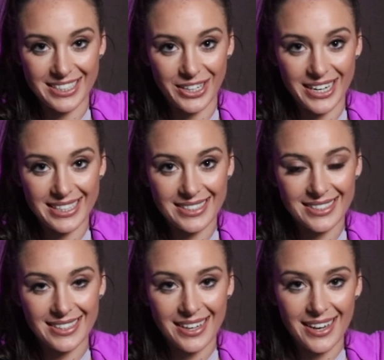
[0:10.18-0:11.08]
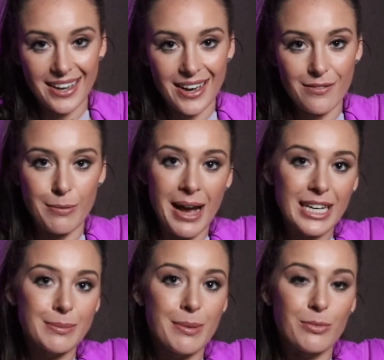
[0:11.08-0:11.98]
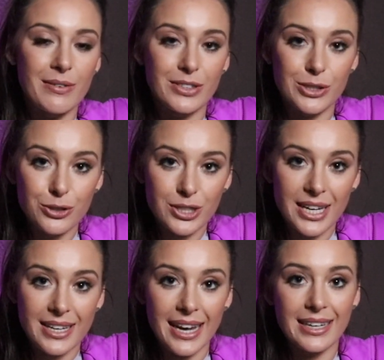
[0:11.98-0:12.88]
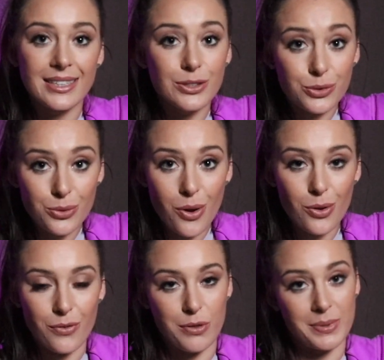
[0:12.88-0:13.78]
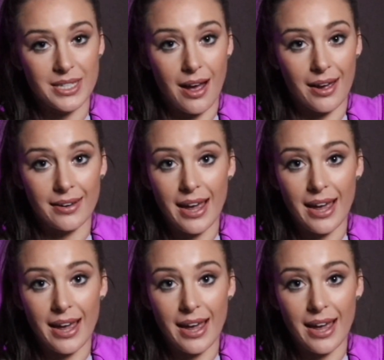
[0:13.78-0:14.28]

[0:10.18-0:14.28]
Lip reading: series. For maximum revolution and control over the baton,